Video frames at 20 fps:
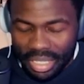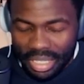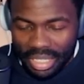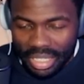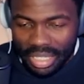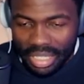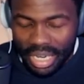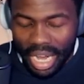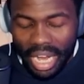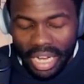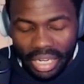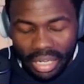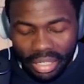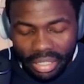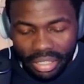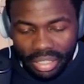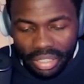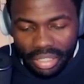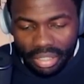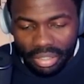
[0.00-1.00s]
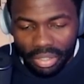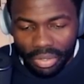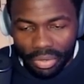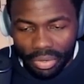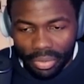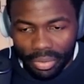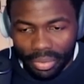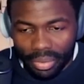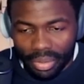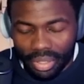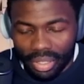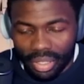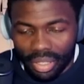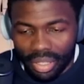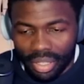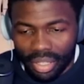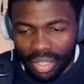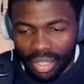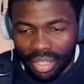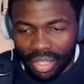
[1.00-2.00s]
Yikes, dude.
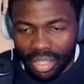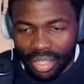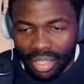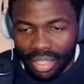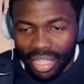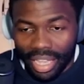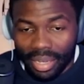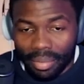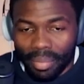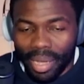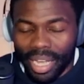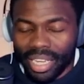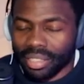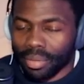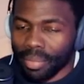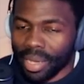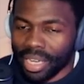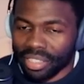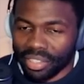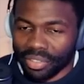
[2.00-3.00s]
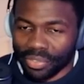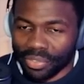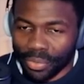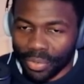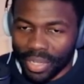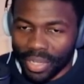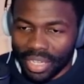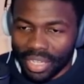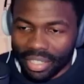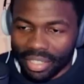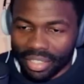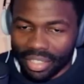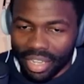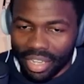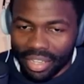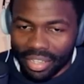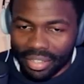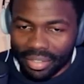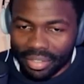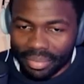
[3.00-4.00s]
Like Might and Magic three,
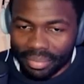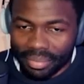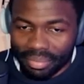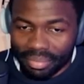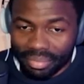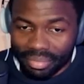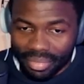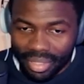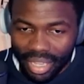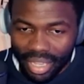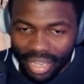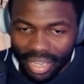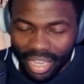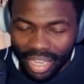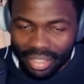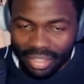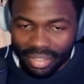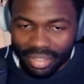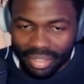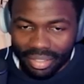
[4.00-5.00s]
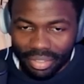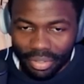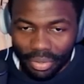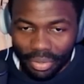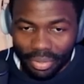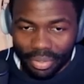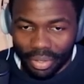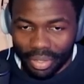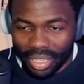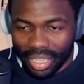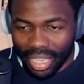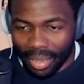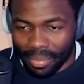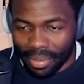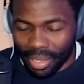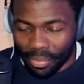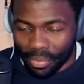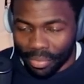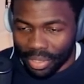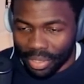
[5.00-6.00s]
uh, again, the, the
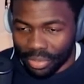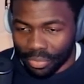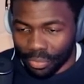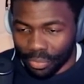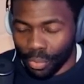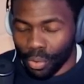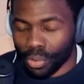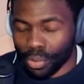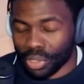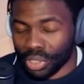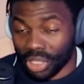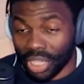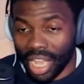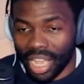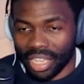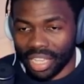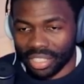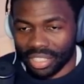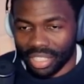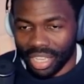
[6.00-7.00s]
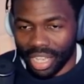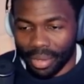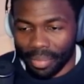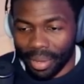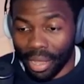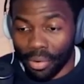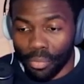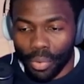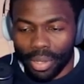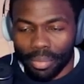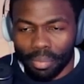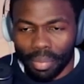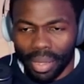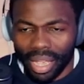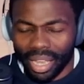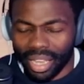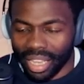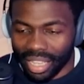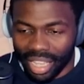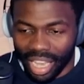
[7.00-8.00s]
game that we watched last time, I went
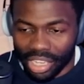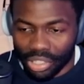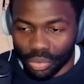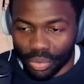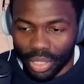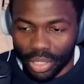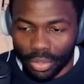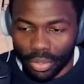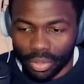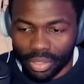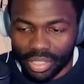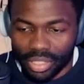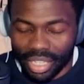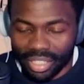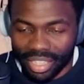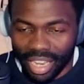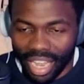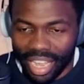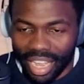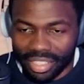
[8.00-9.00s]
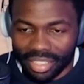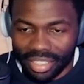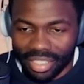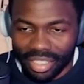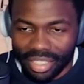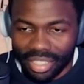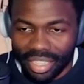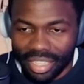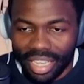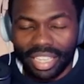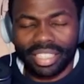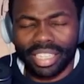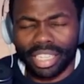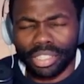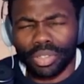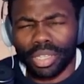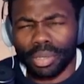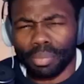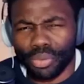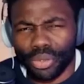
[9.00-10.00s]
back and actually looked at that. It's
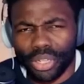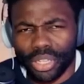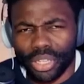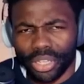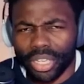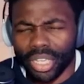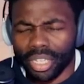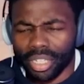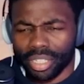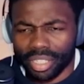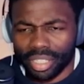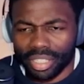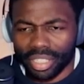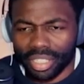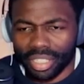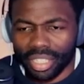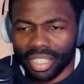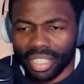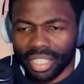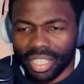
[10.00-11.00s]
actually pretty good.